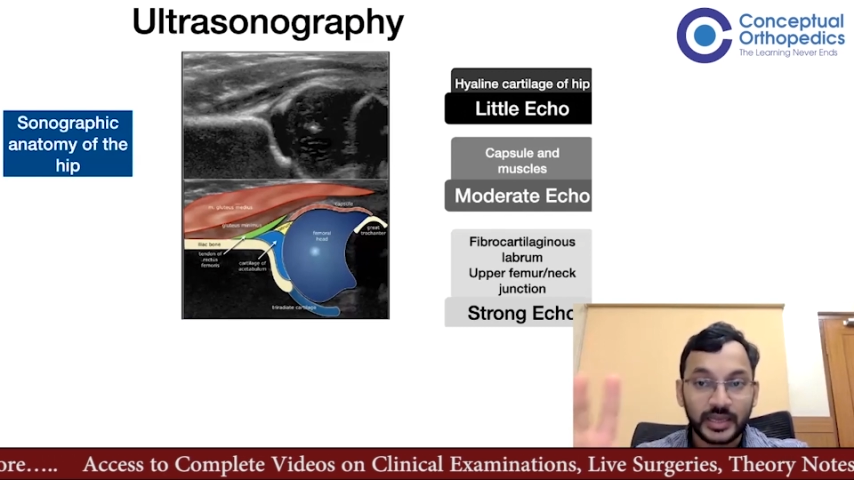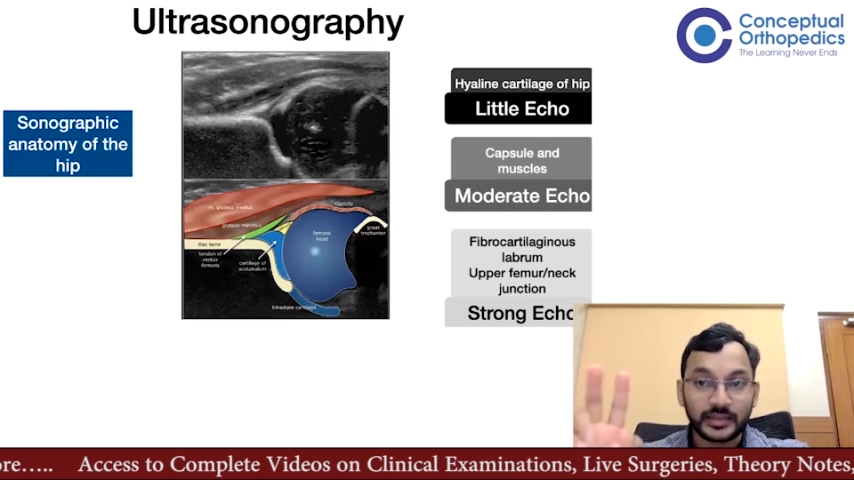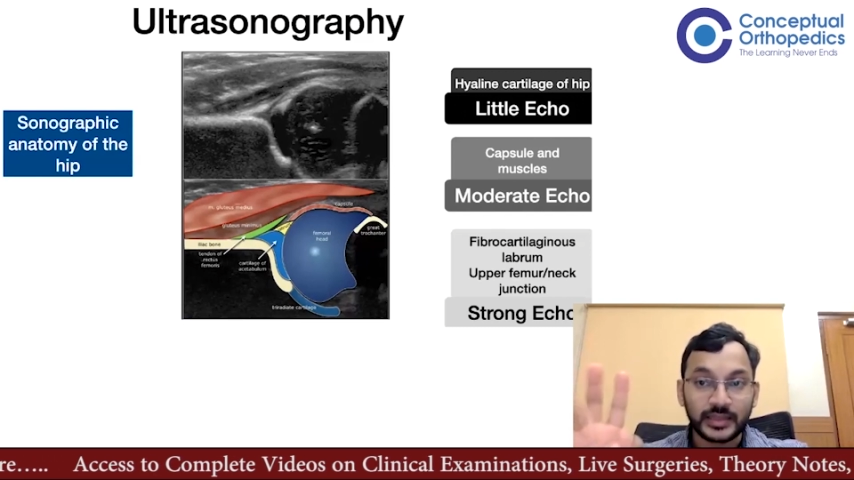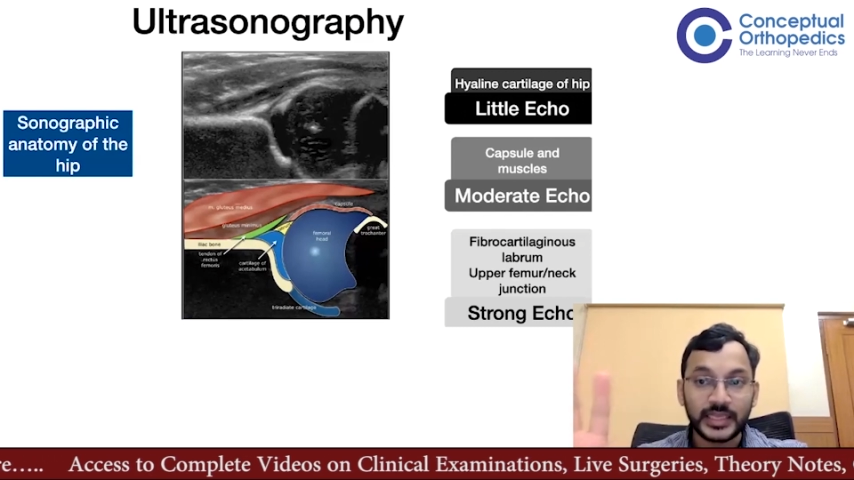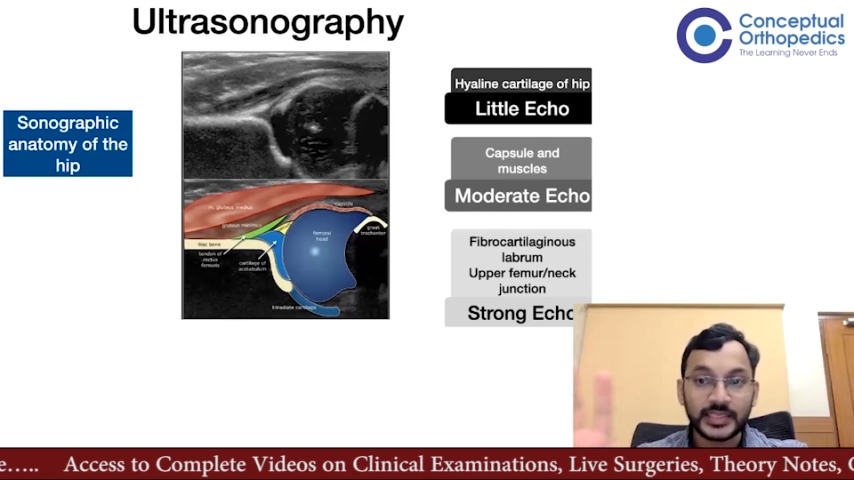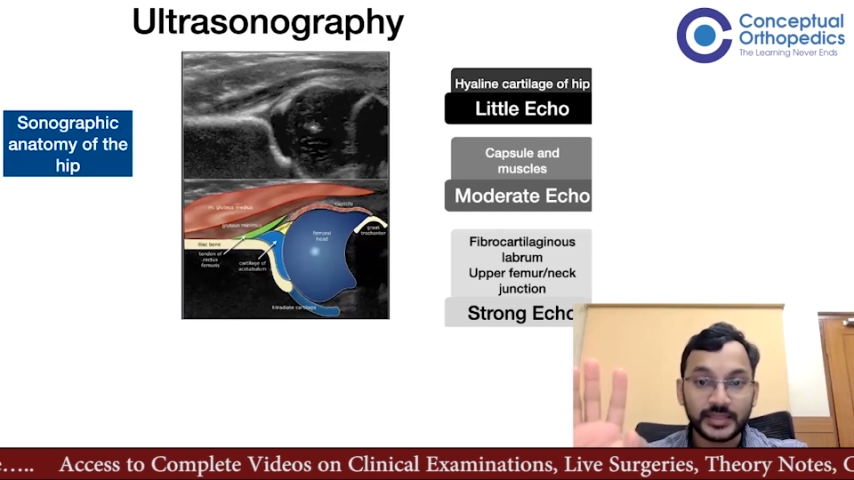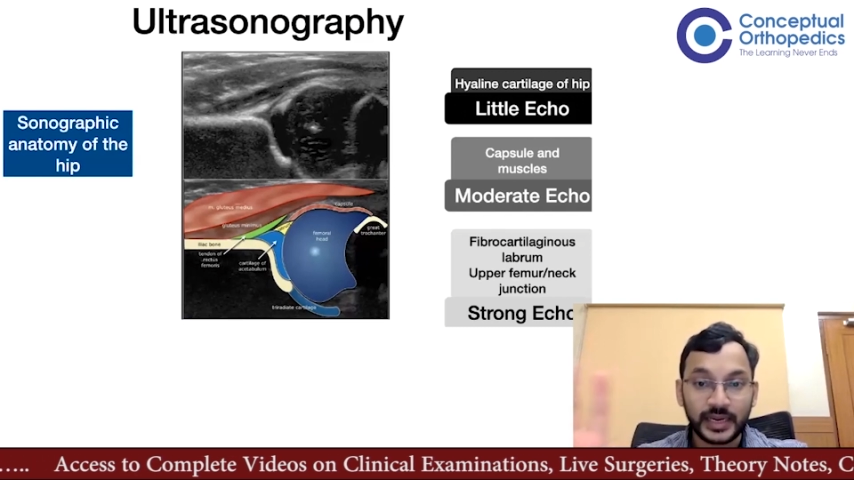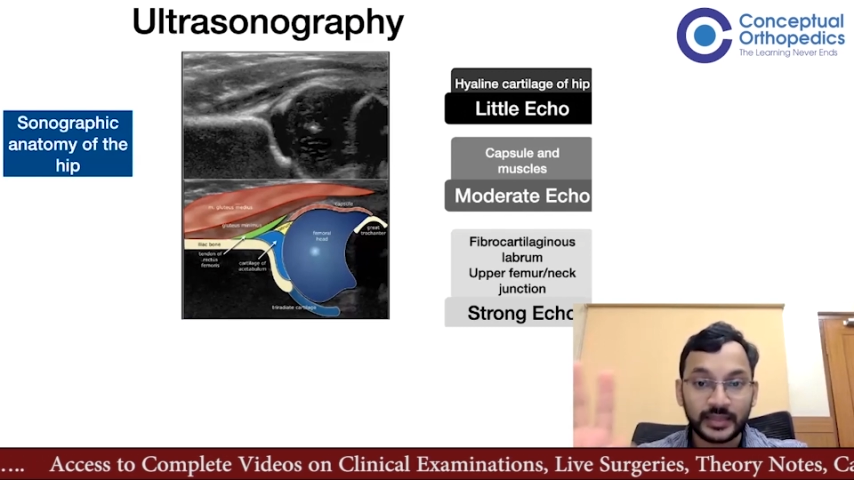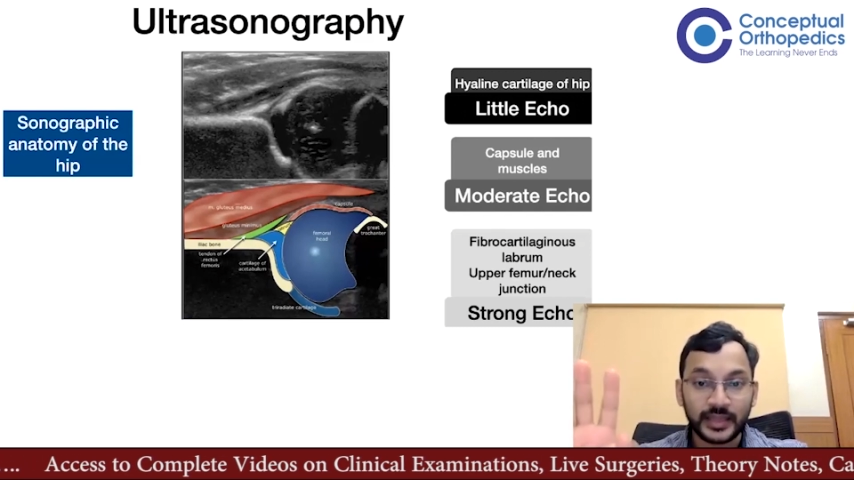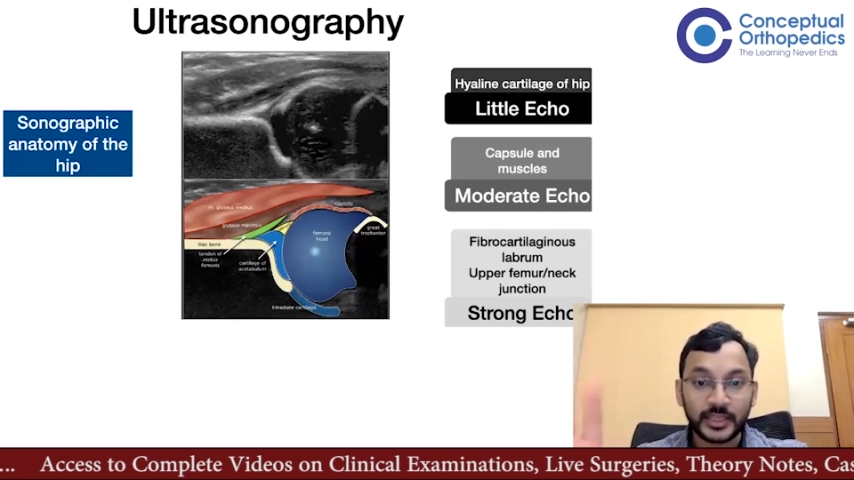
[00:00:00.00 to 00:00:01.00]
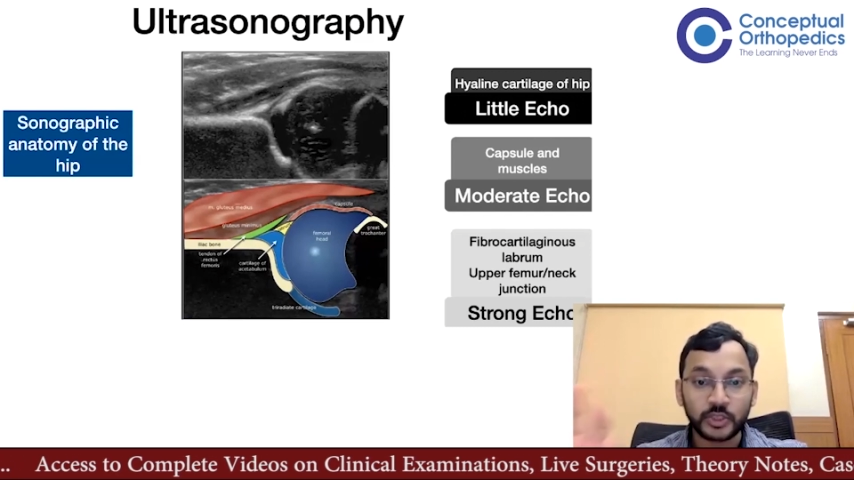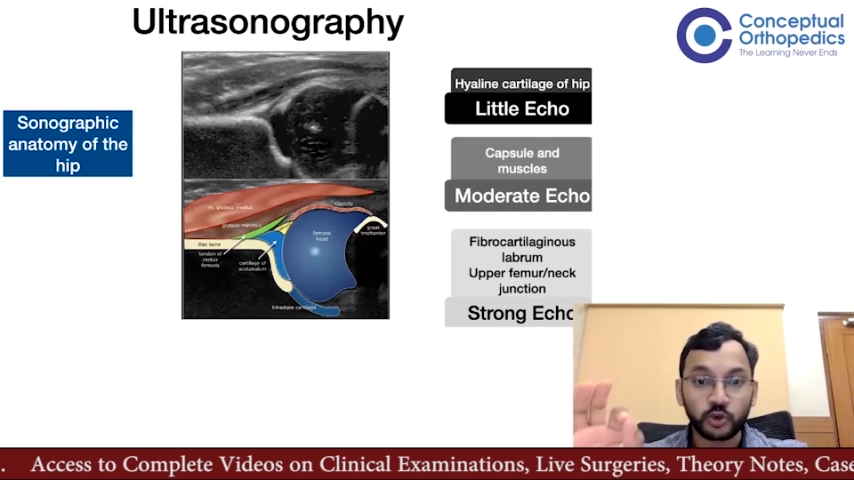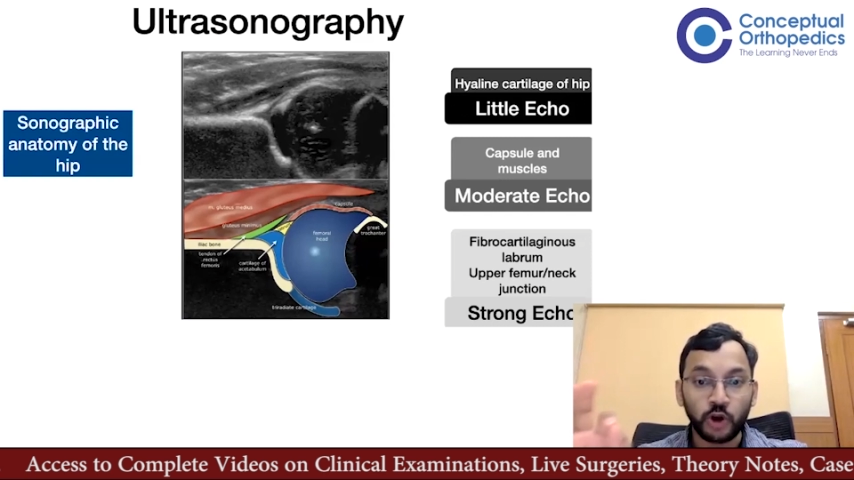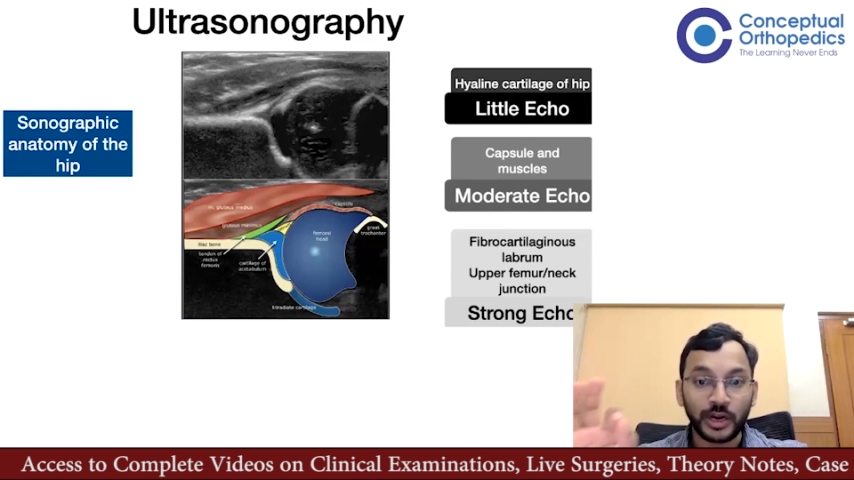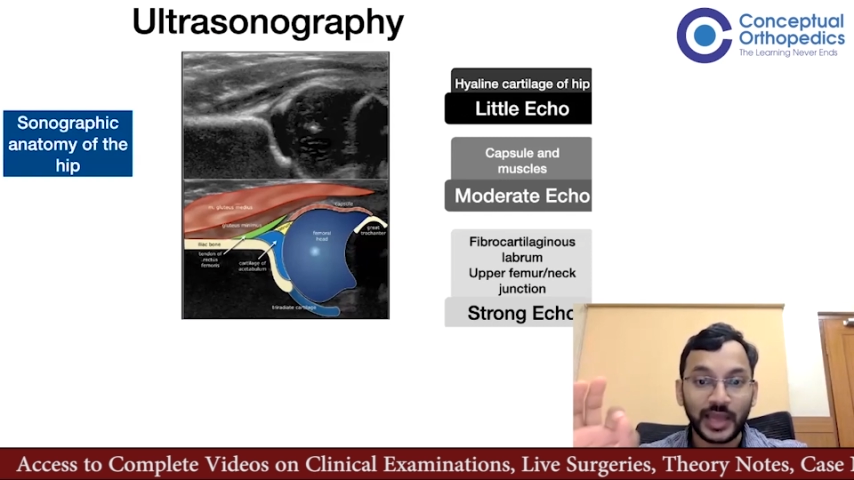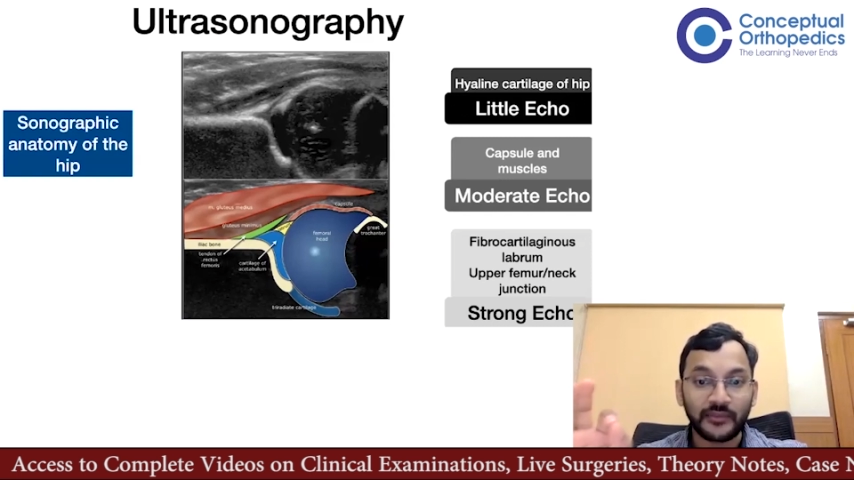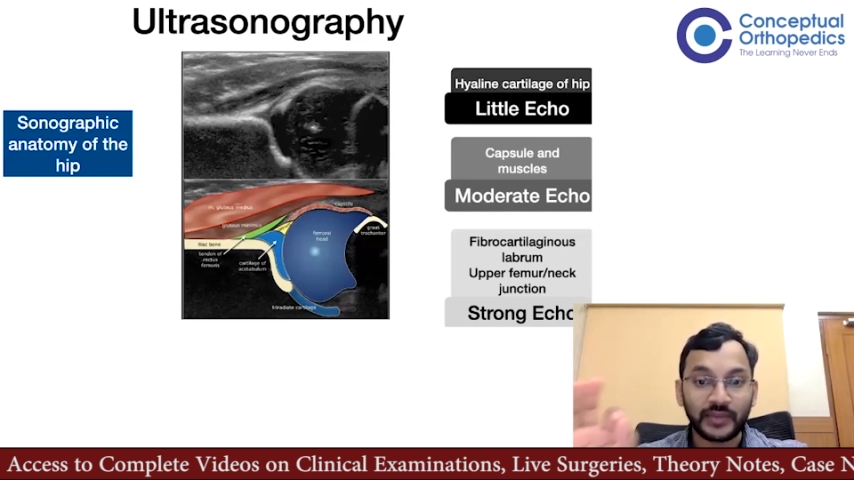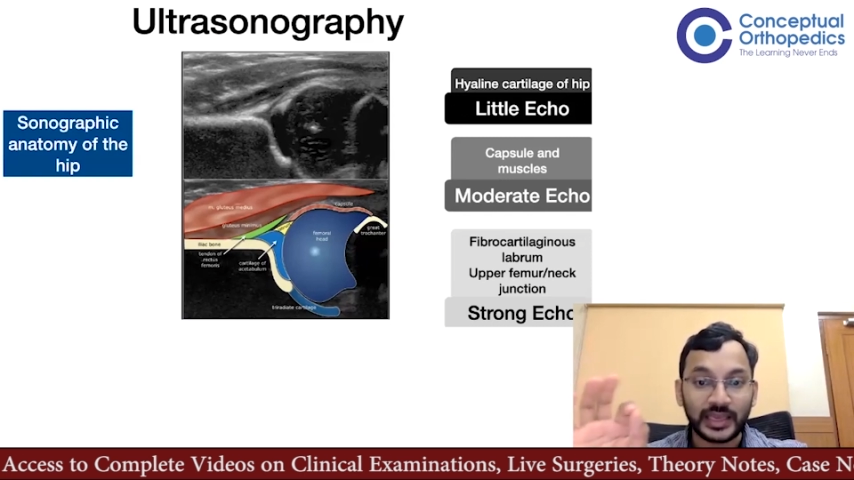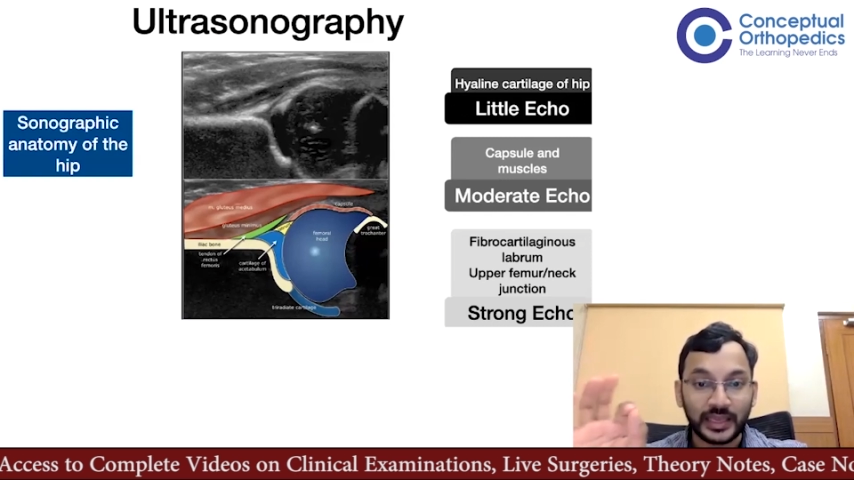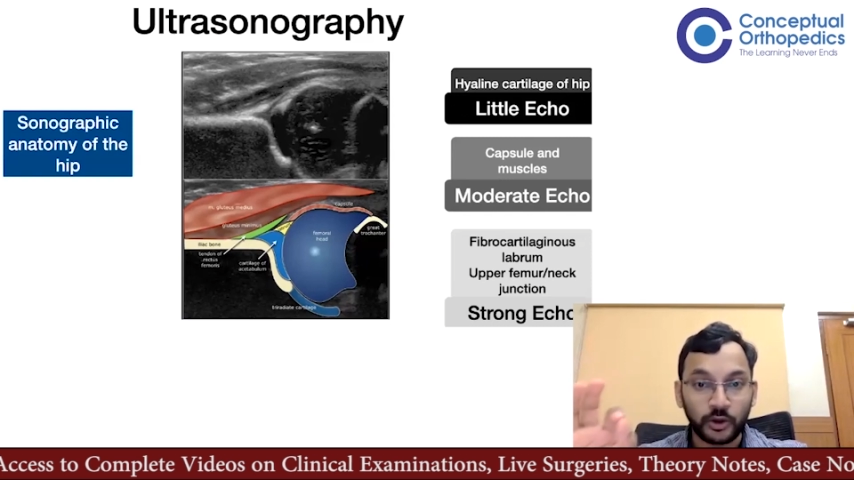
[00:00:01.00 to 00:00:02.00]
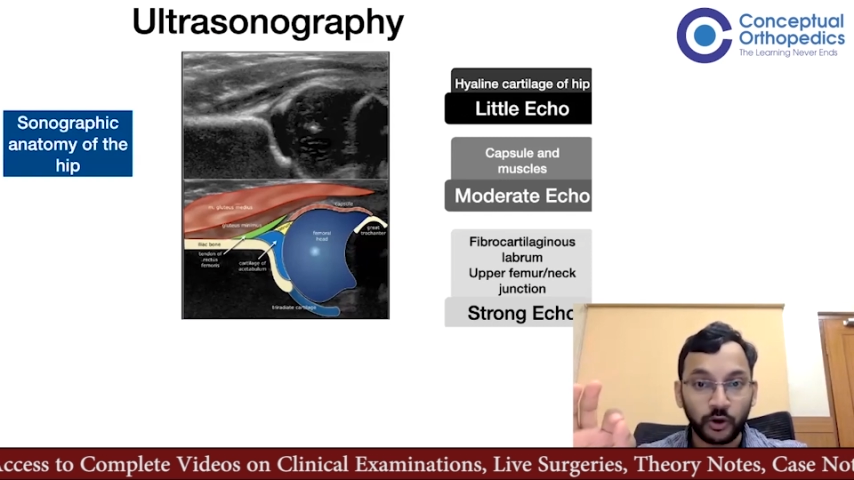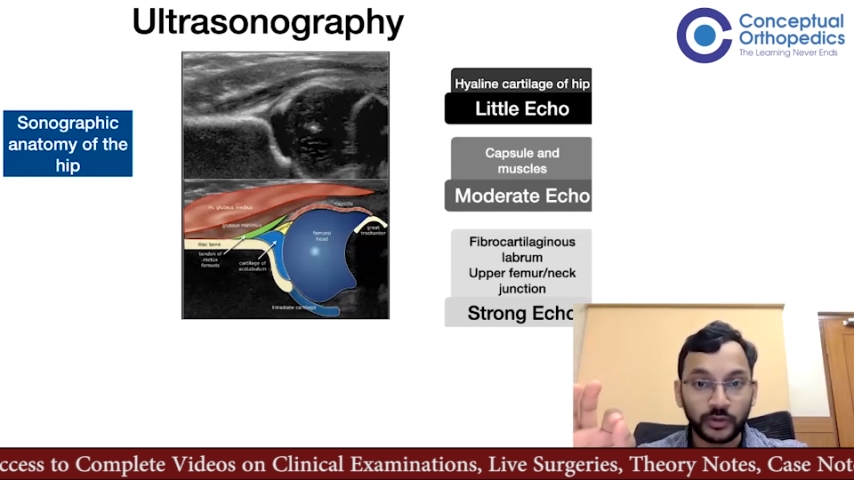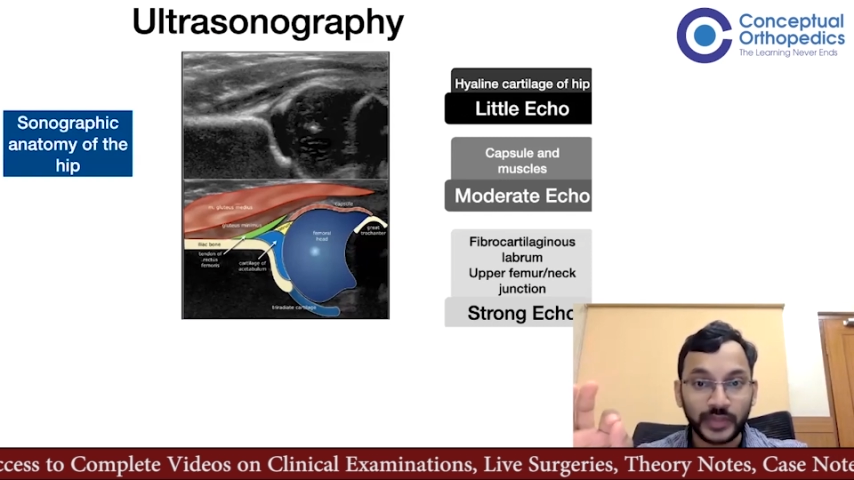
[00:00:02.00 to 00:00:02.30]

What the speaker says: These three things do not have any echo.